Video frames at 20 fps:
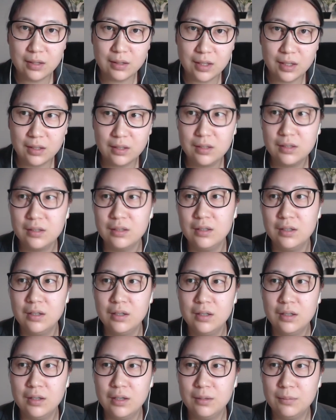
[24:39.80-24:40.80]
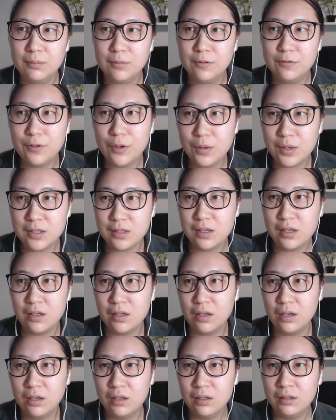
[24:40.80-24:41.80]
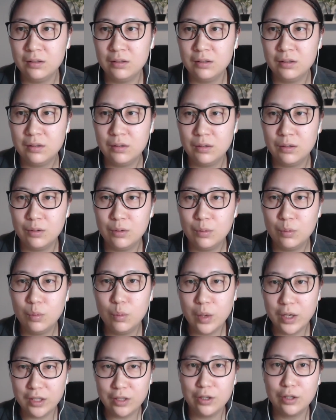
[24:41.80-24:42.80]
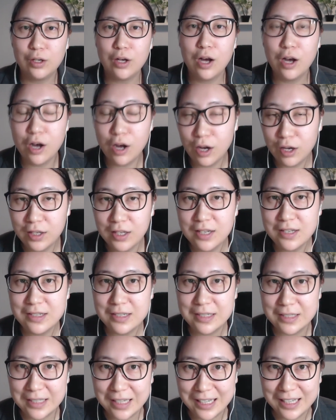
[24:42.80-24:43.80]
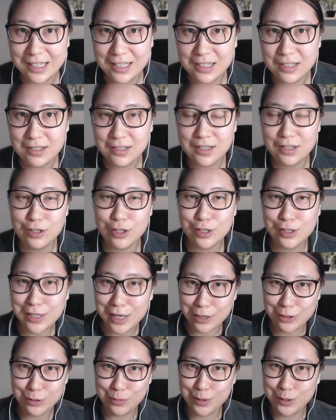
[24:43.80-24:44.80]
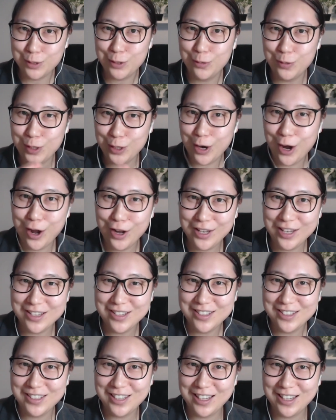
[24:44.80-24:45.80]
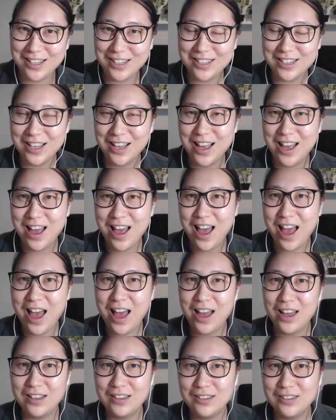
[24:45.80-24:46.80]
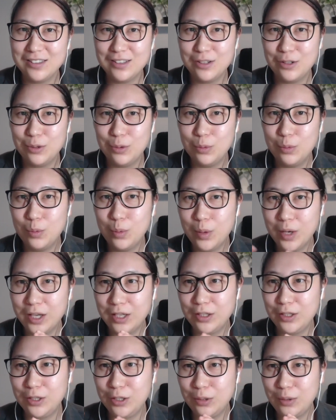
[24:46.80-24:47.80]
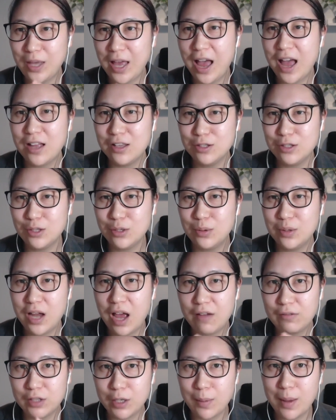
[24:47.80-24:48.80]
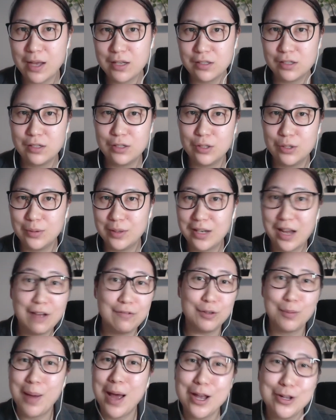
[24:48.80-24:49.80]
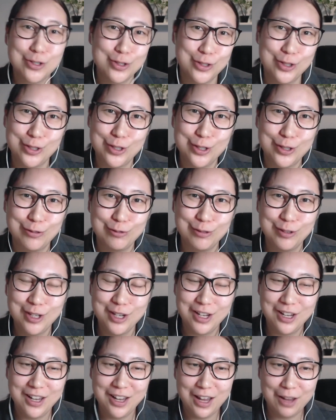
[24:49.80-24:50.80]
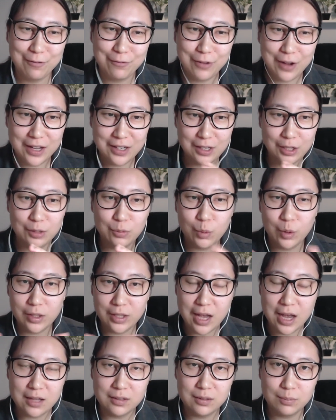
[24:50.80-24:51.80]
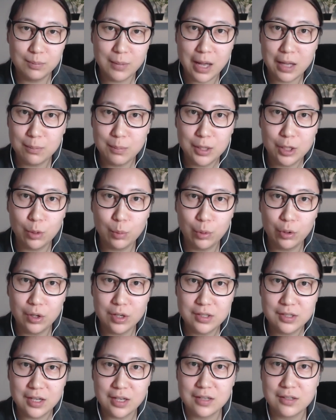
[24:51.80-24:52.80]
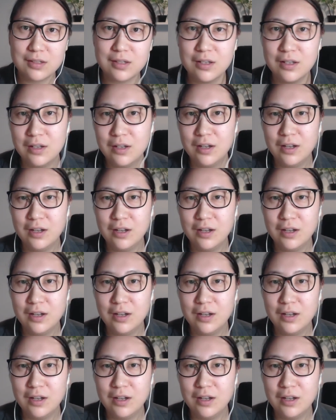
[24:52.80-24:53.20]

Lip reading: I think focusing on what your audience needs, intersection between what your audience needs and what you can do and have the capacity to do and have the passion to do, and finding where that middle point is.